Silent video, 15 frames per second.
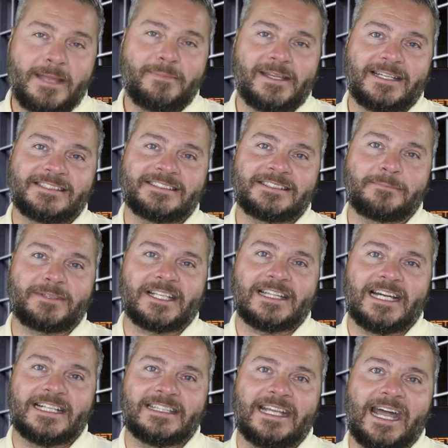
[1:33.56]
Maybe it's something
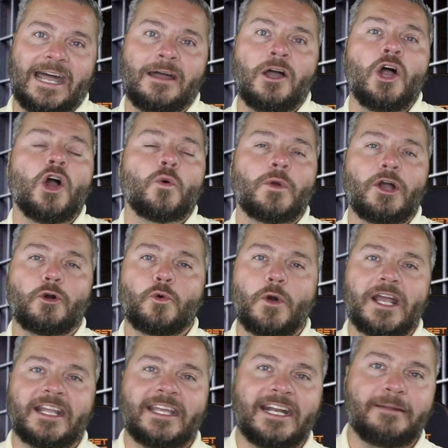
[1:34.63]
like that. Real quick,